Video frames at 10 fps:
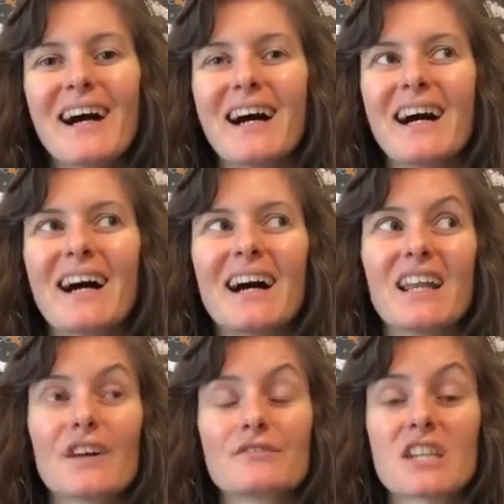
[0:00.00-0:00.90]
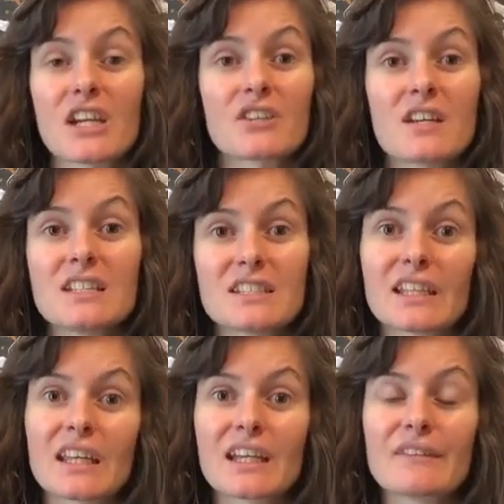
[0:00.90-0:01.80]
I love
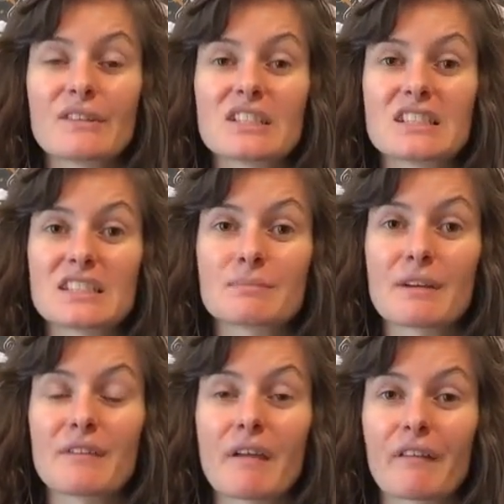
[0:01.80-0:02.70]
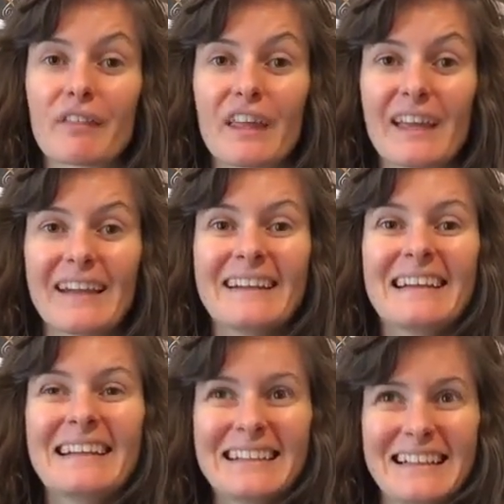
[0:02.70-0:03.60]
decorating, which is my favourite thing,
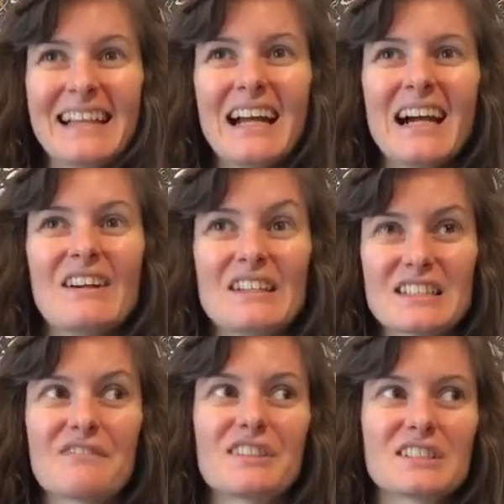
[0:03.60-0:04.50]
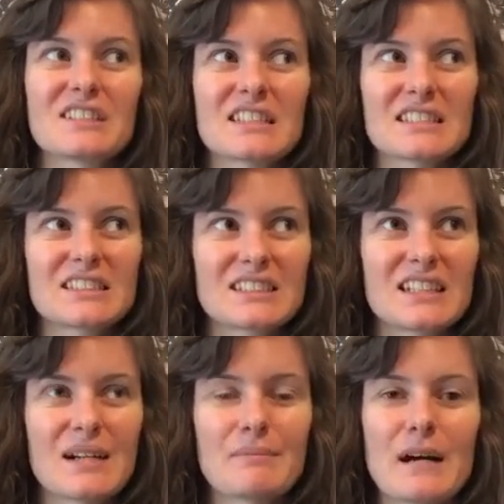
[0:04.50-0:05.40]
which I've done to this
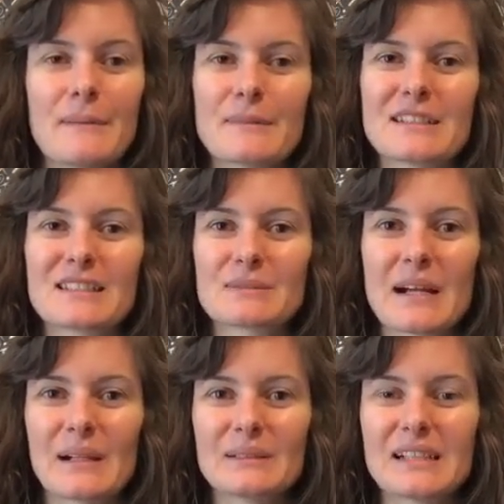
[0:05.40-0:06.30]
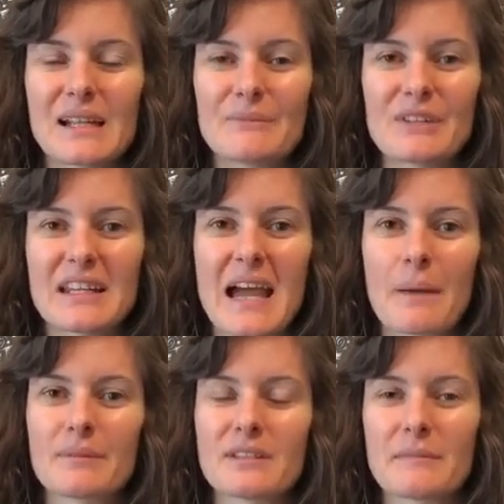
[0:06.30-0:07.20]
apartment as well, and I'm really
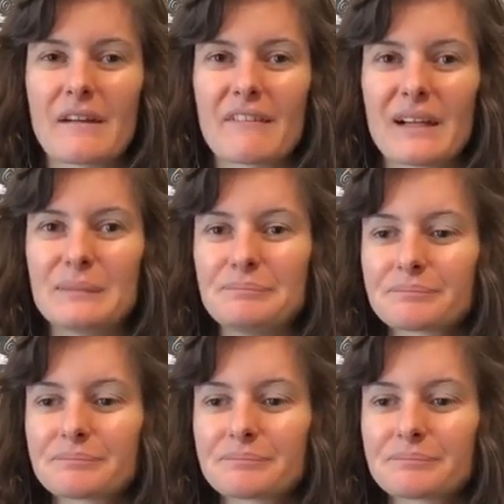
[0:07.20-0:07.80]
happy about that.